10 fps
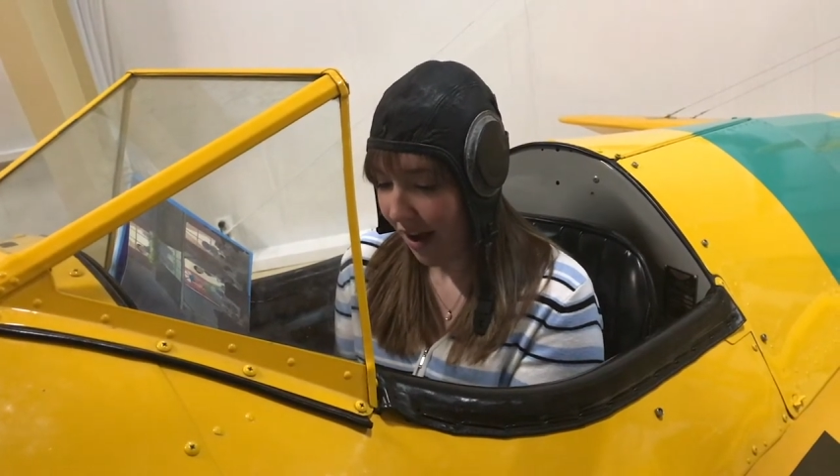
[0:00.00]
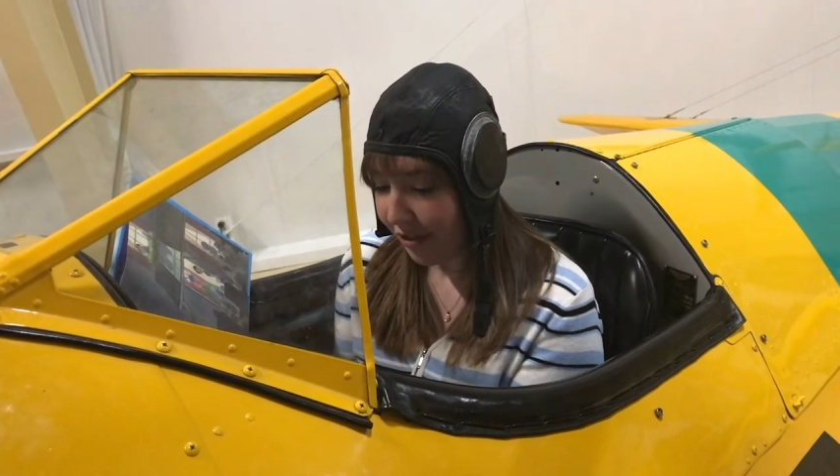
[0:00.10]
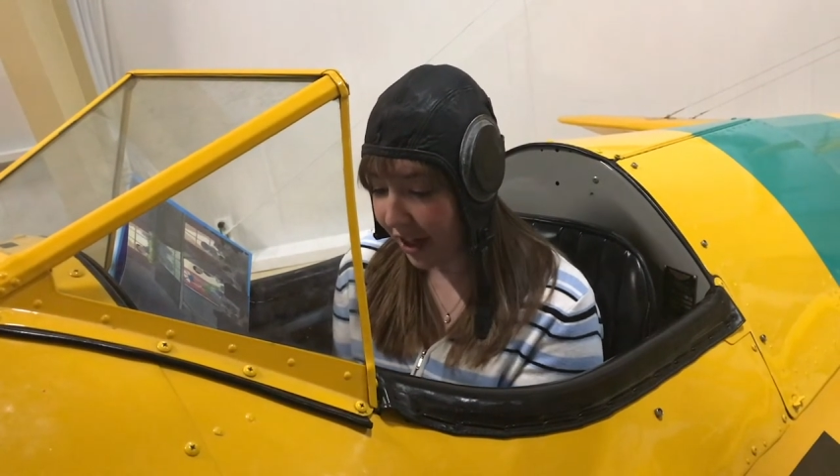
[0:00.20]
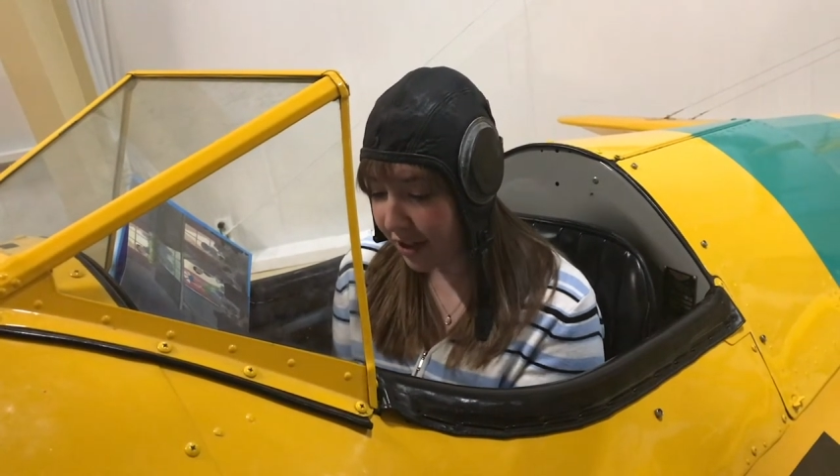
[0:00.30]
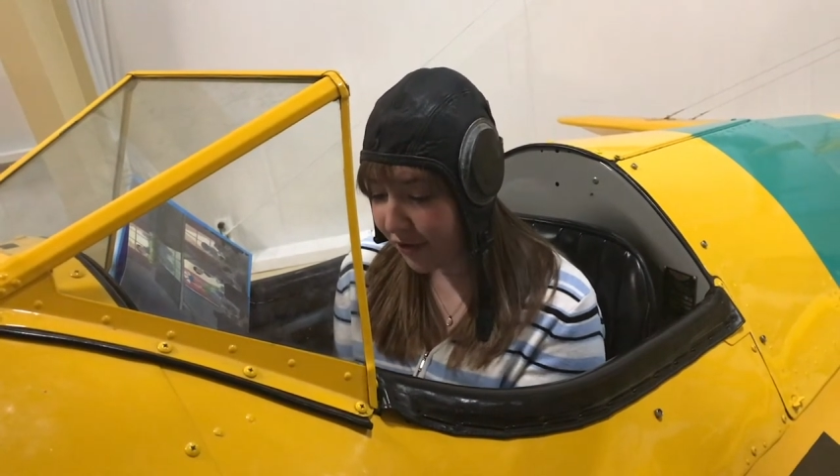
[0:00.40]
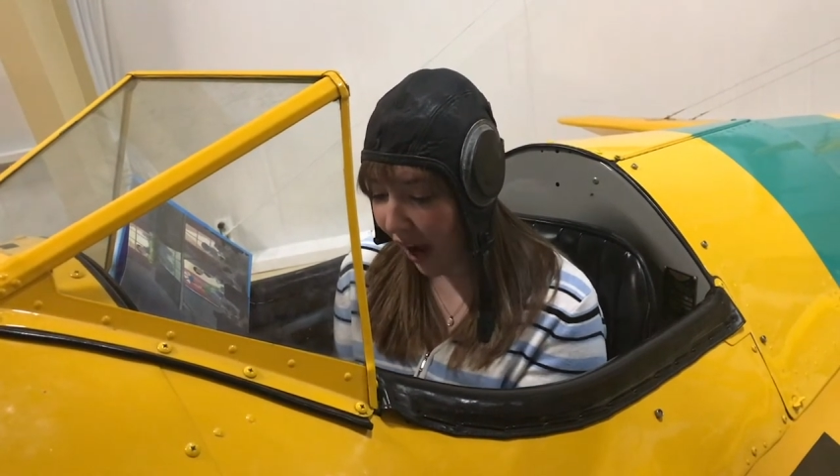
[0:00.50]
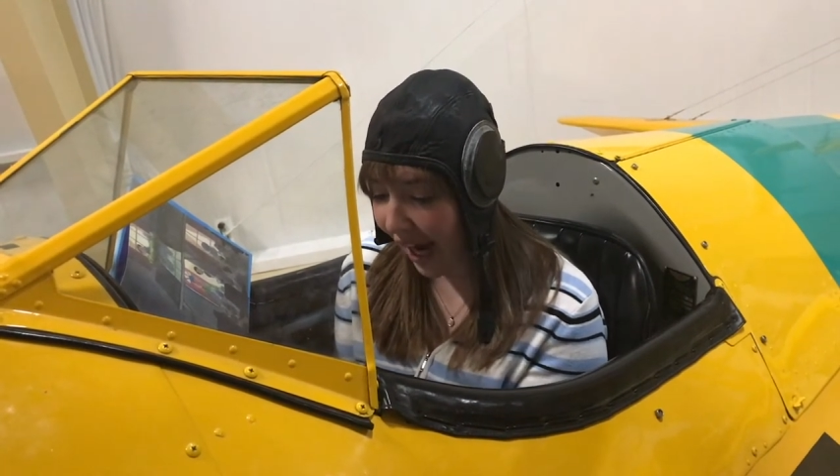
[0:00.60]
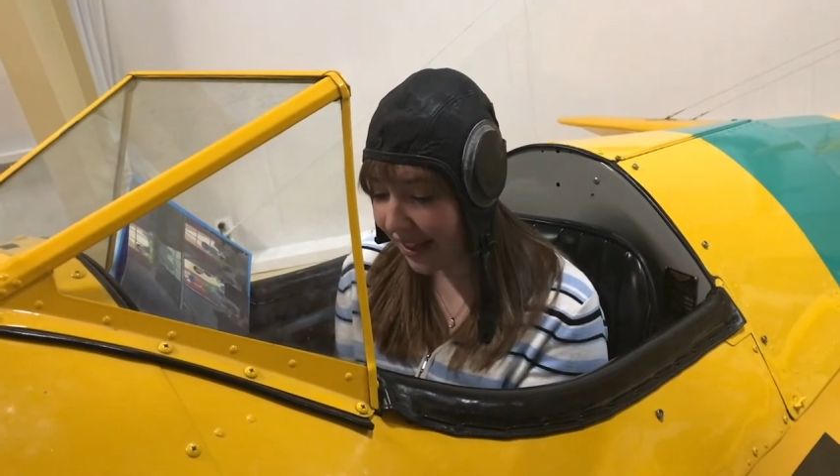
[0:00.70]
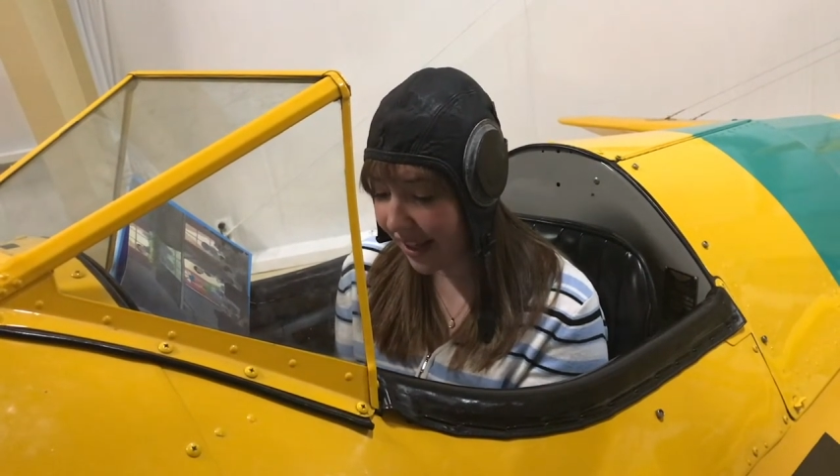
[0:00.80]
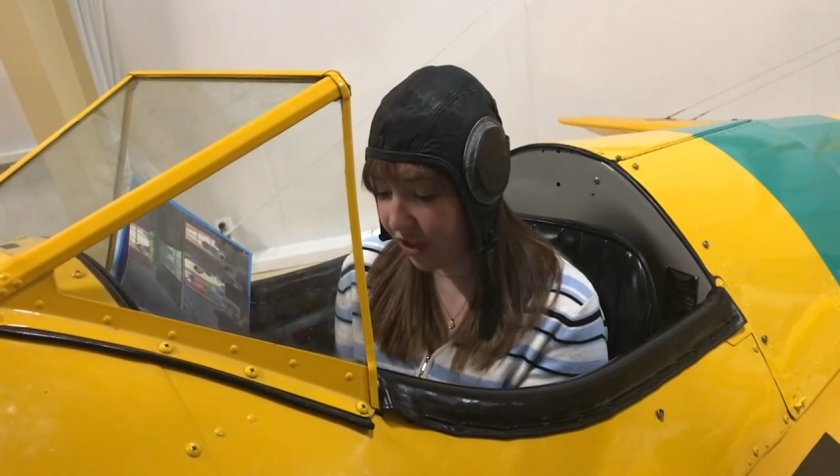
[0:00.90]
There's
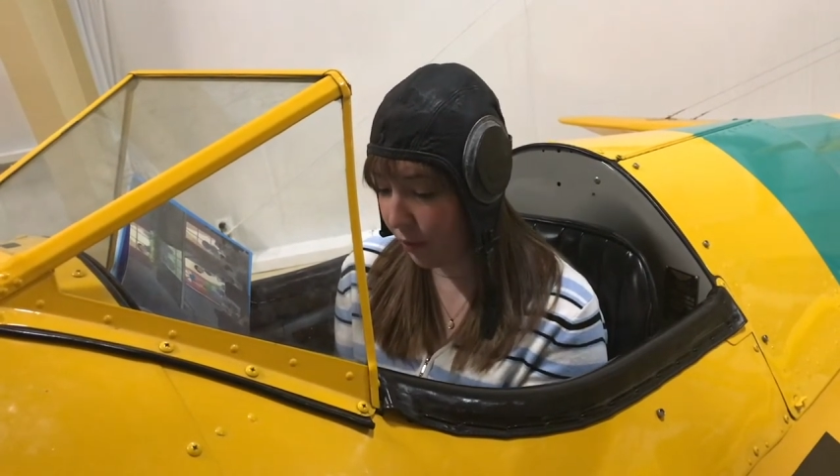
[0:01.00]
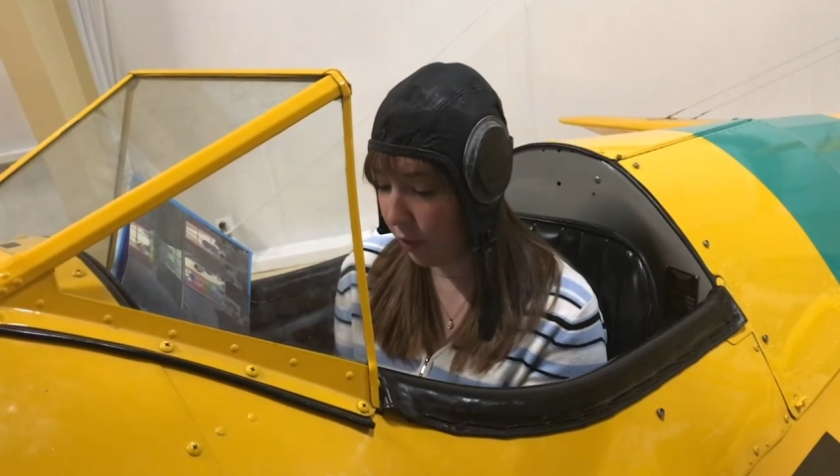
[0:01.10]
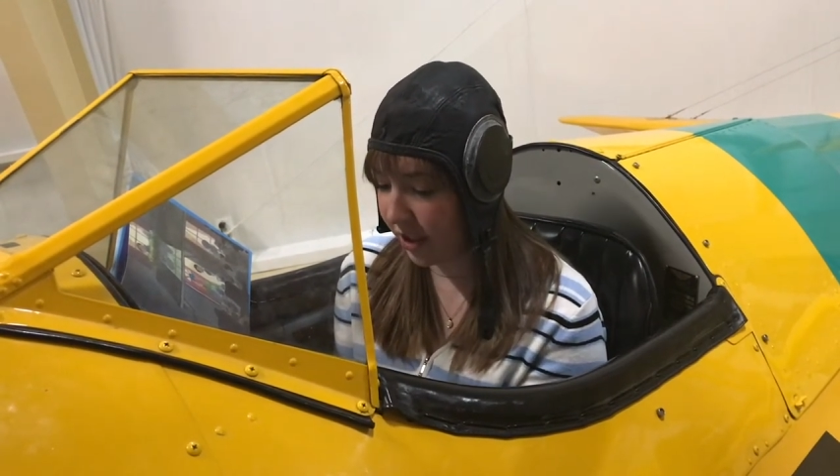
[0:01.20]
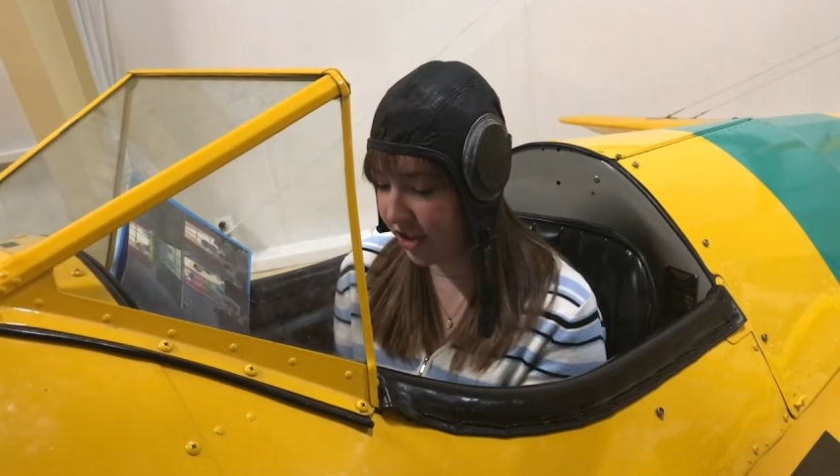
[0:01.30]
Violet, the boy